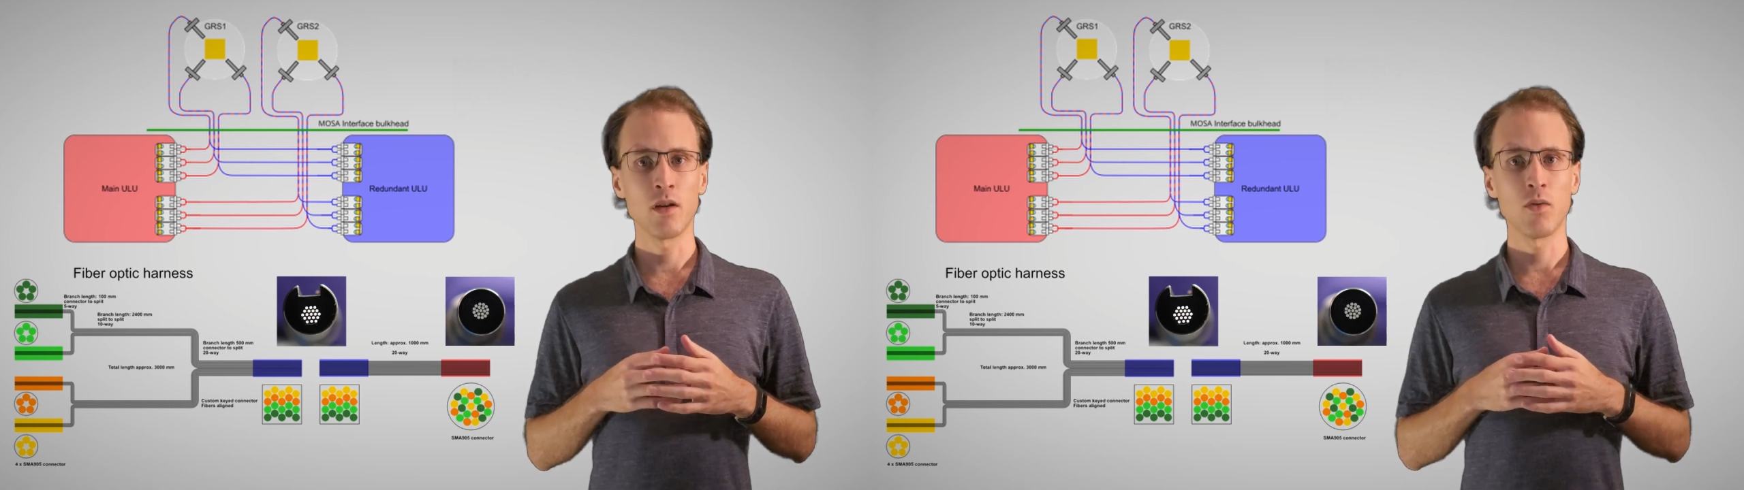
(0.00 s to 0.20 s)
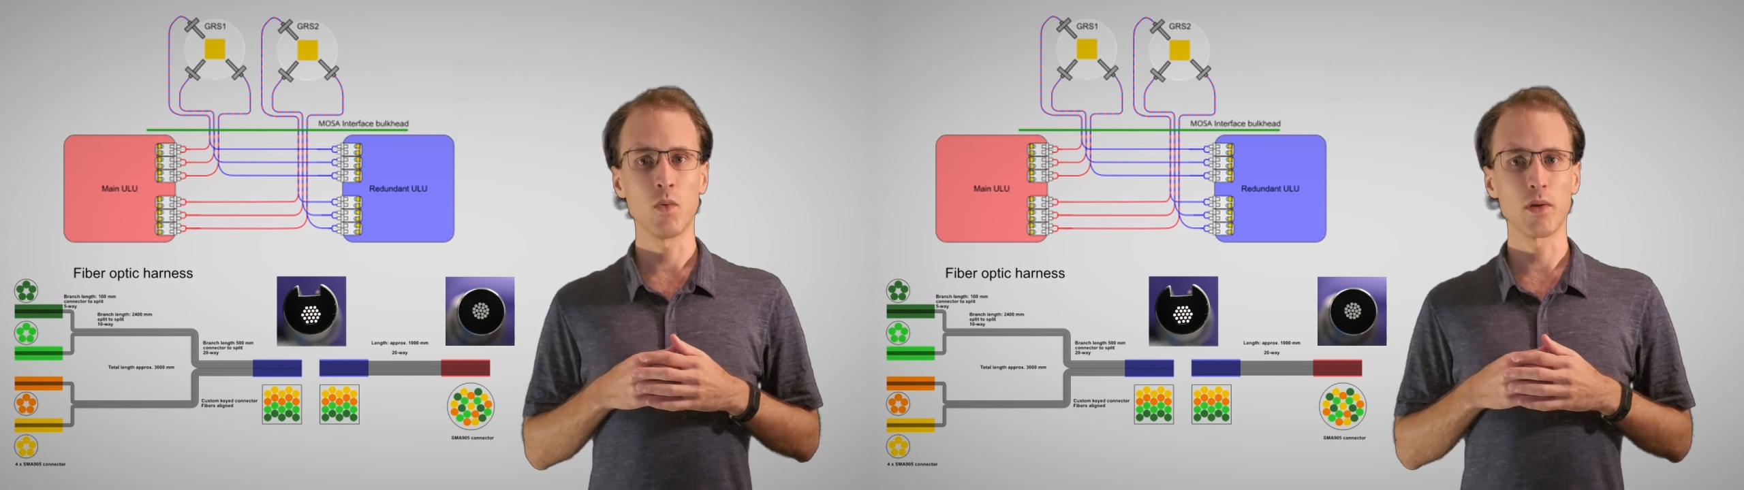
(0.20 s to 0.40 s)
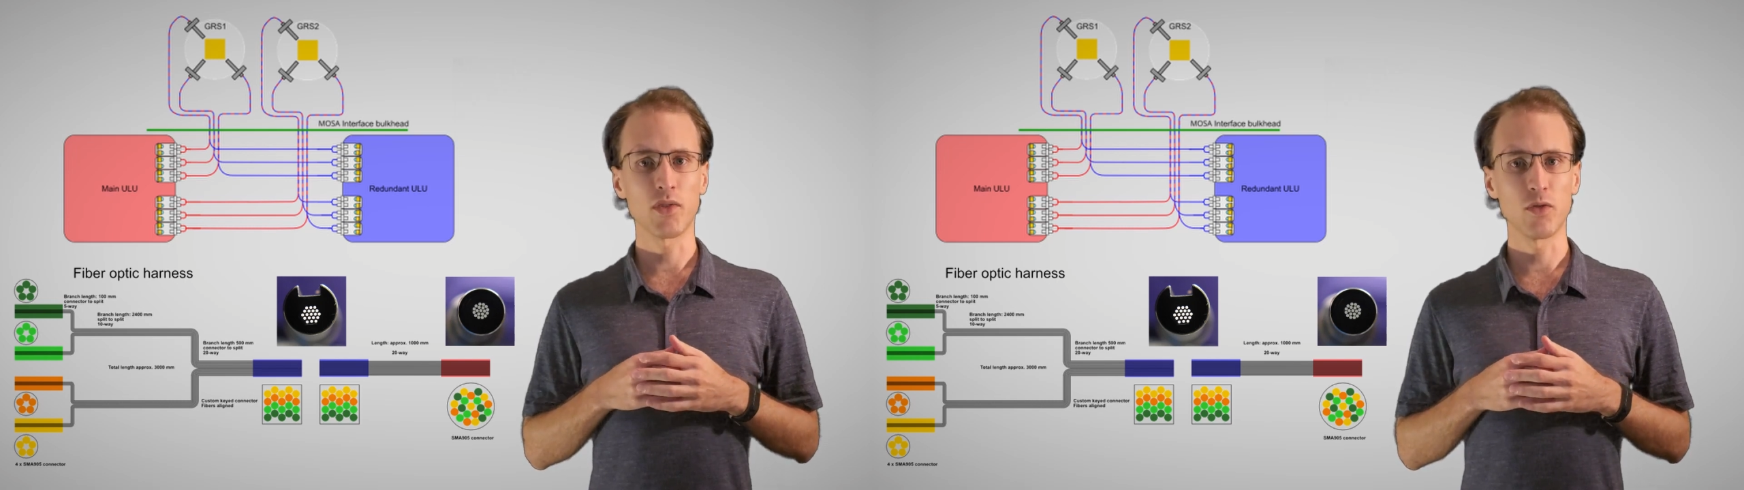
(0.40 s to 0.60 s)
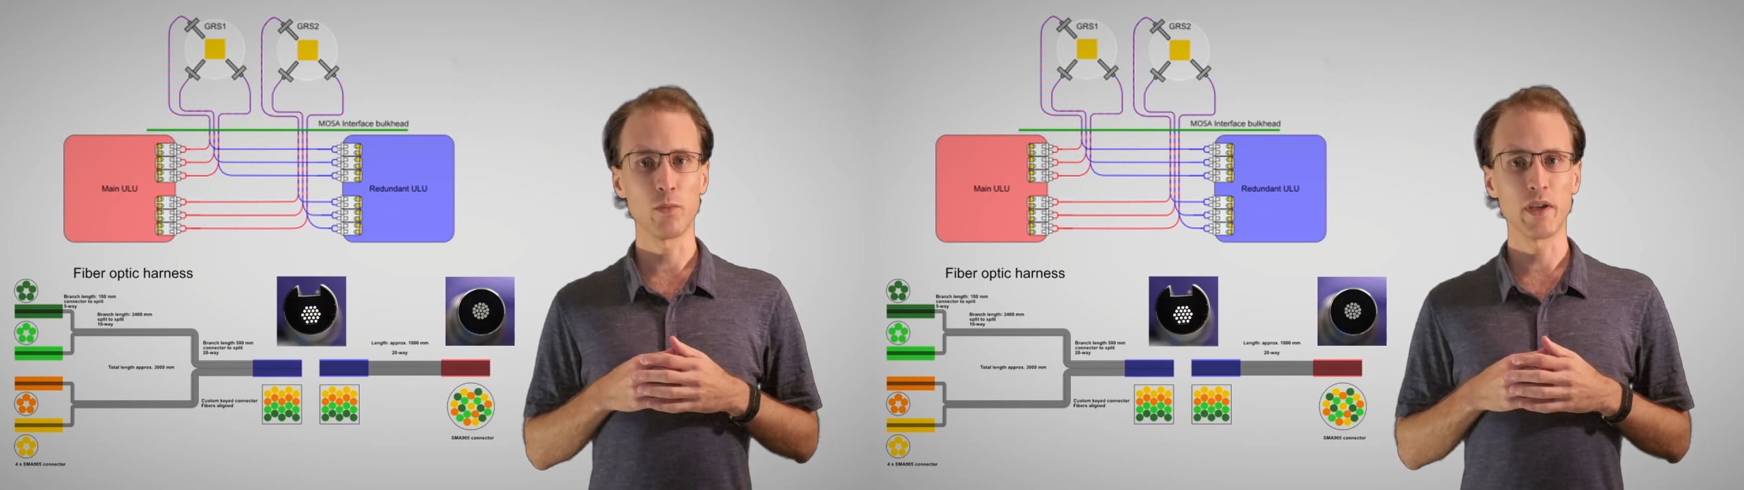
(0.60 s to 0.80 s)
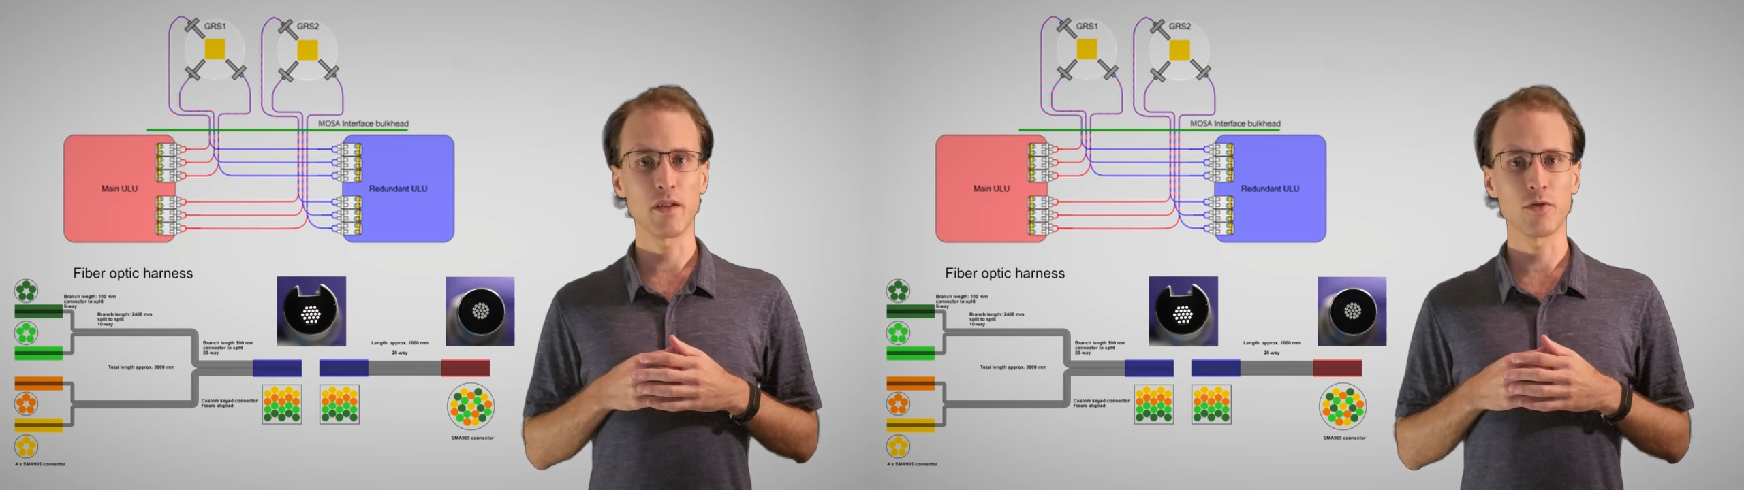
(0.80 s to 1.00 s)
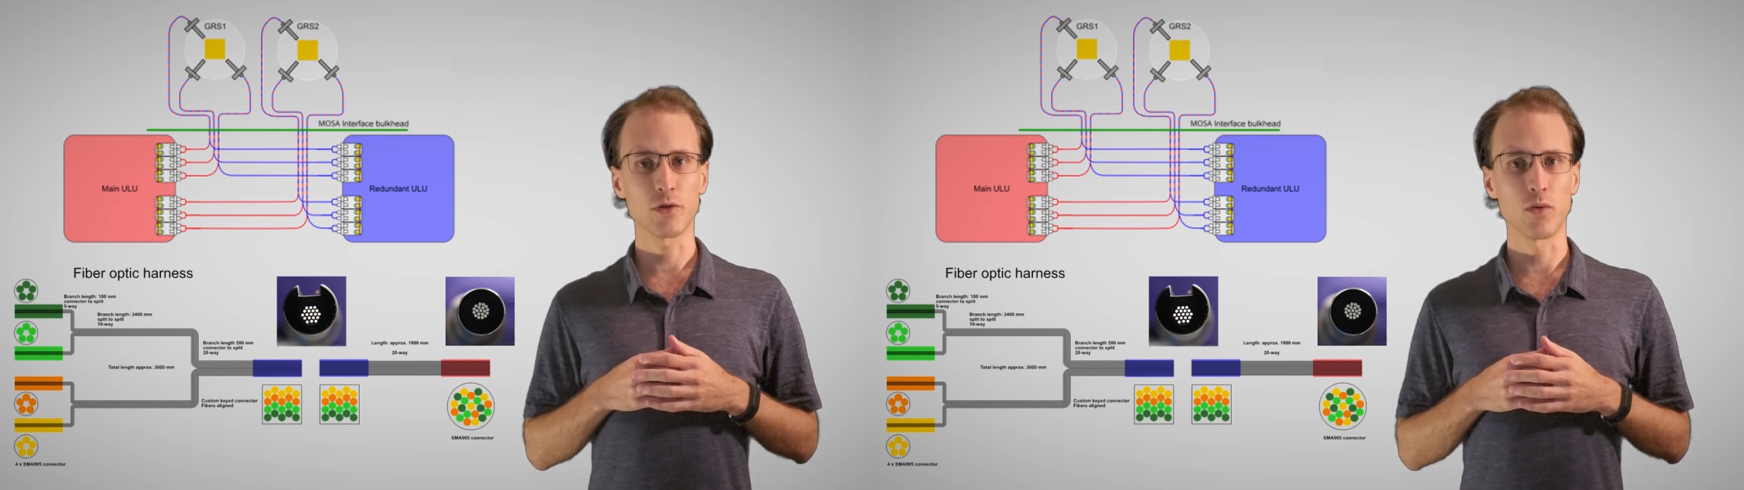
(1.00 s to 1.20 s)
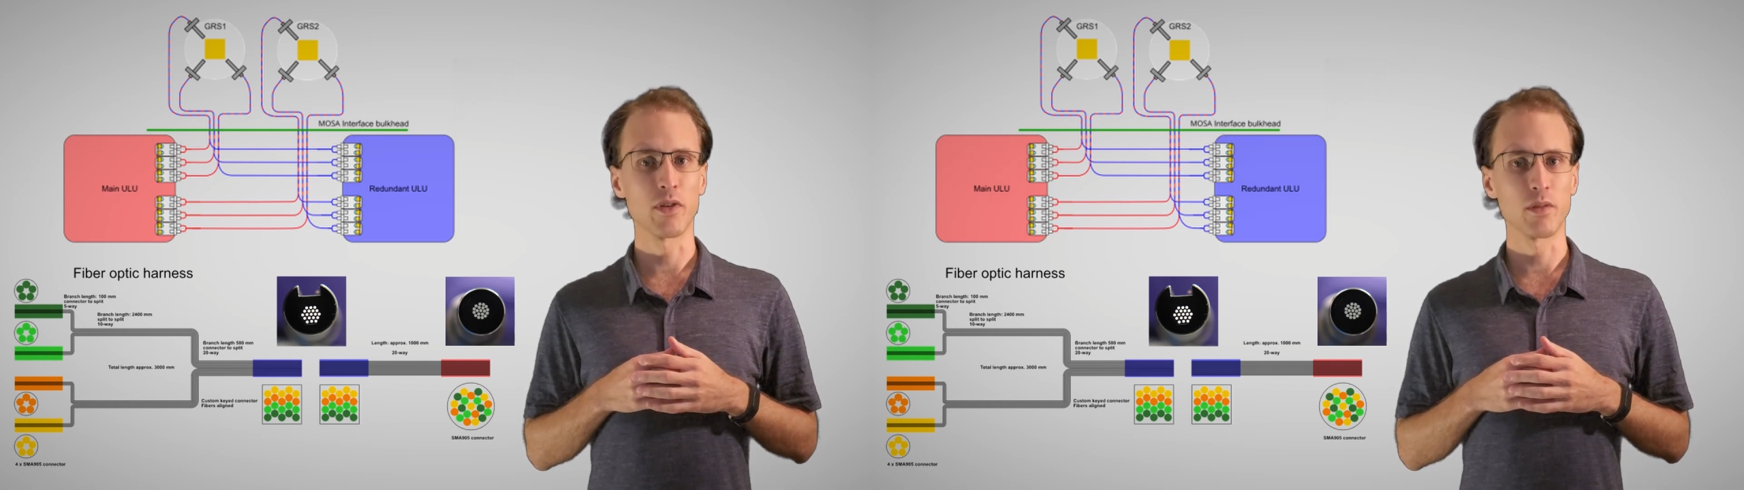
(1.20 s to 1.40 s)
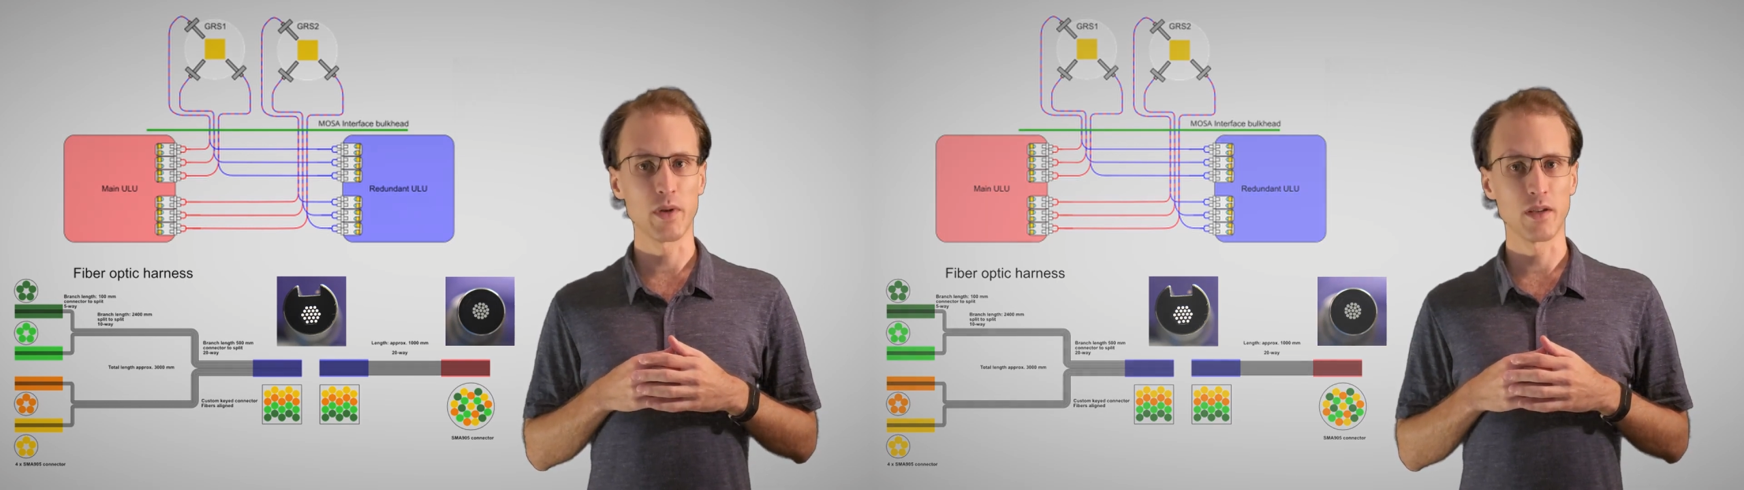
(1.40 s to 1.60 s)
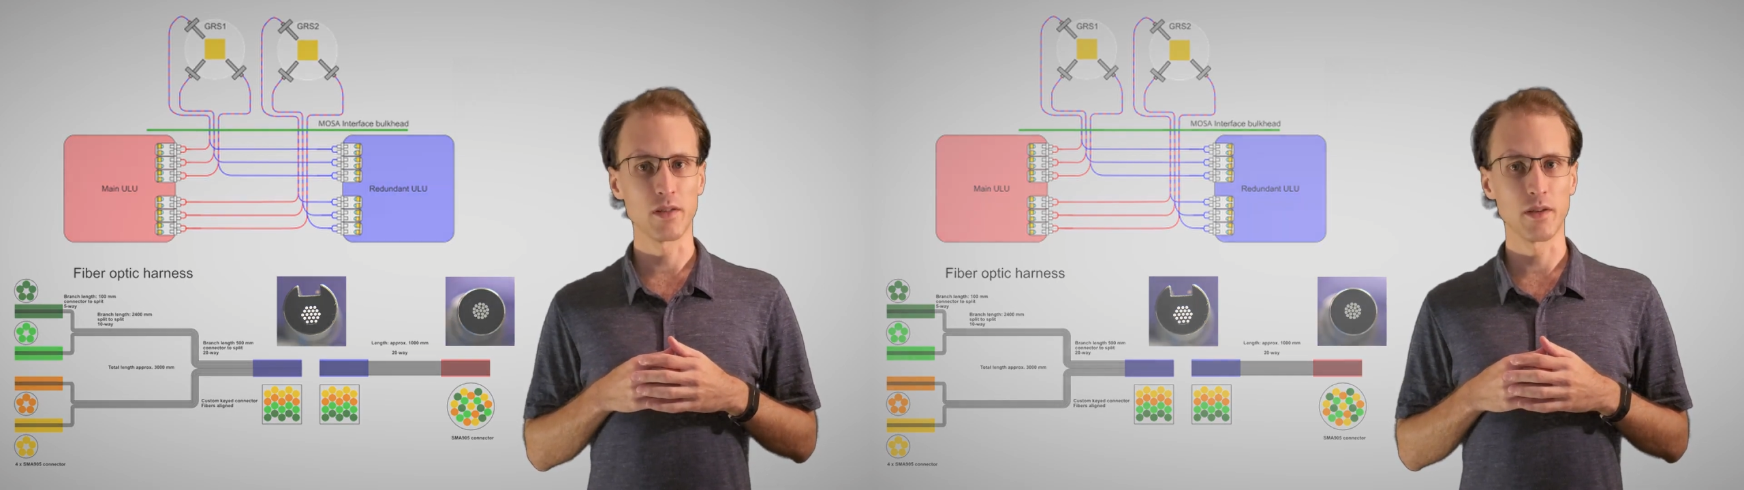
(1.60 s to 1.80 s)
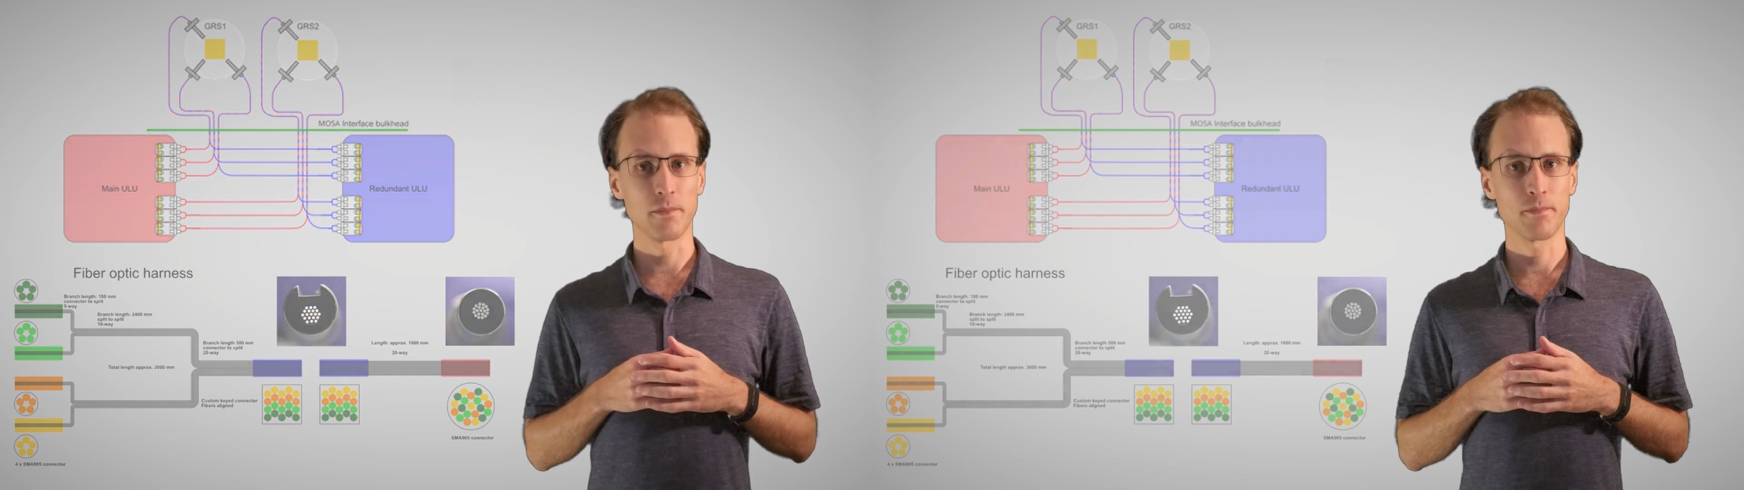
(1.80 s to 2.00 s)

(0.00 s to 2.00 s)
while still being controlled independently.